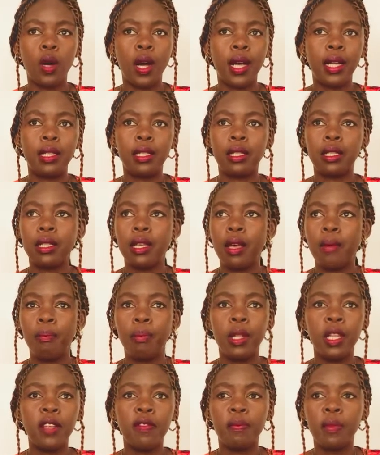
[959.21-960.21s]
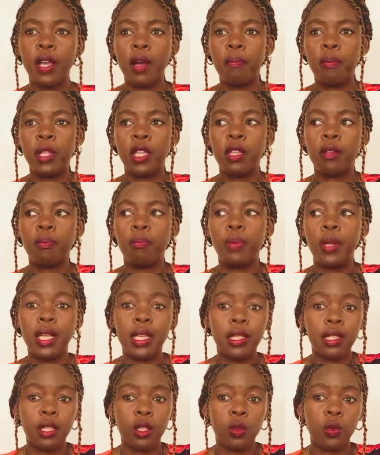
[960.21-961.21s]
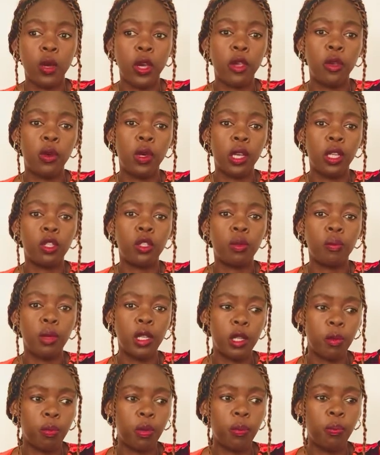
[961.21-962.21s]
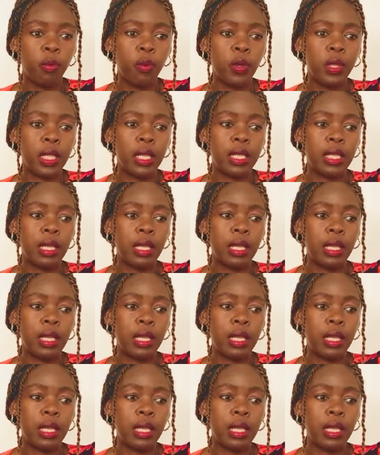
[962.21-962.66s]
And believe me, I've been in places where you get to meet people. These